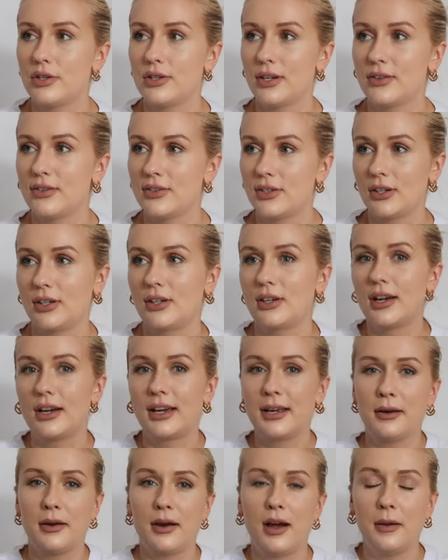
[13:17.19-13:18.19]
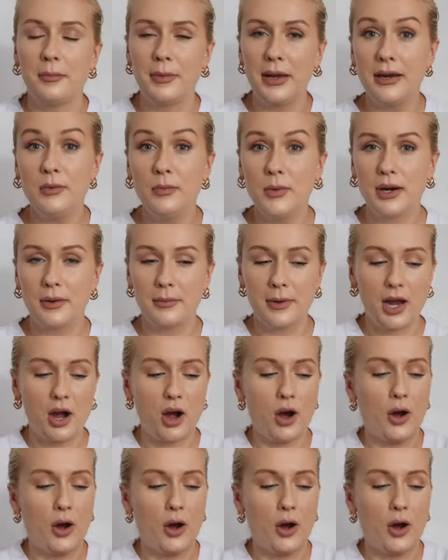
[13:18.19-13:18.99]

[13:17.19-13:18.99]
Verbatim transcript: to snuggle up in when I'm at